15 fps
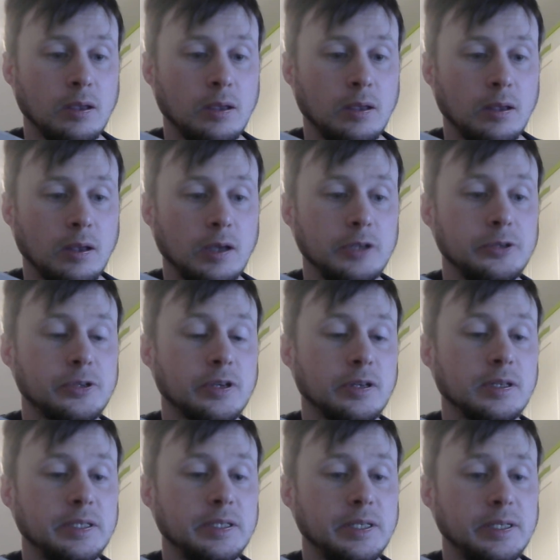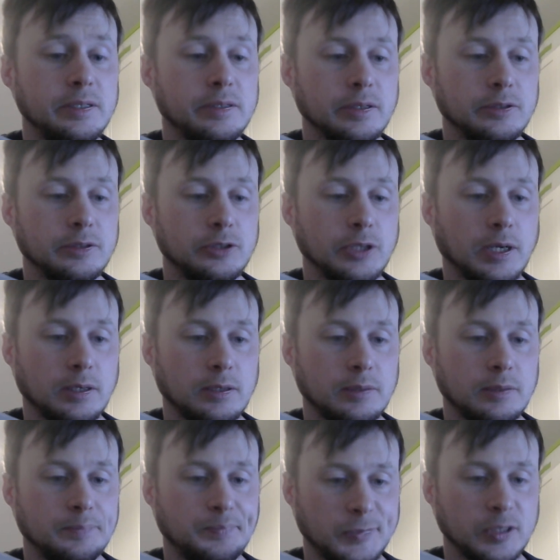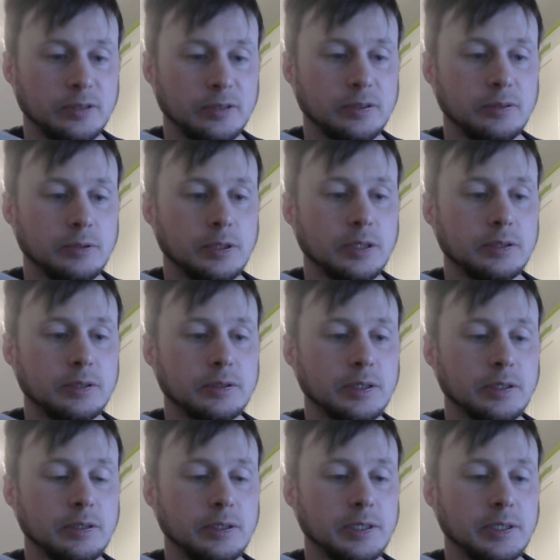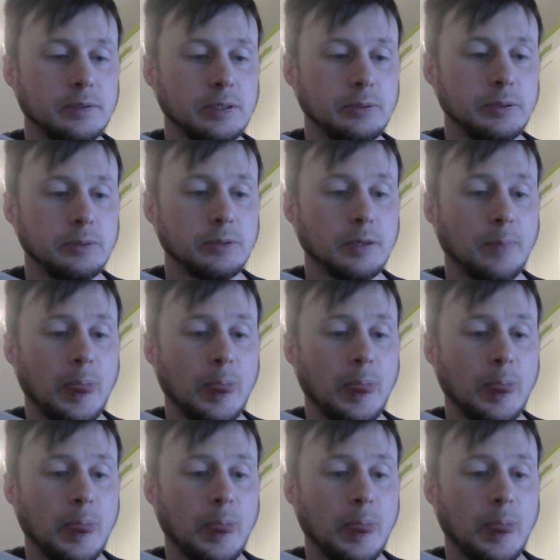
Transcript: You certainly did, said Jack, because he was listening earlier, like we were.